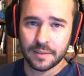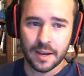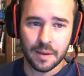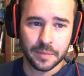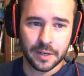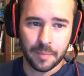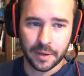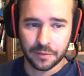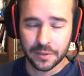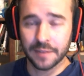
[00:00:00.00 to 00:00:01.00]
I'm not going
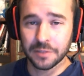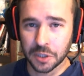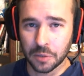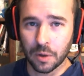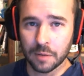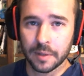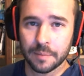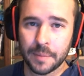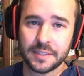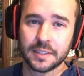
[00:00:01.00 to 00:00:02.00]
to read every single one, but
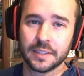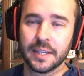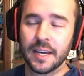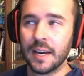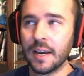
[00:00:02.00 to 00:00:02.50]
basically,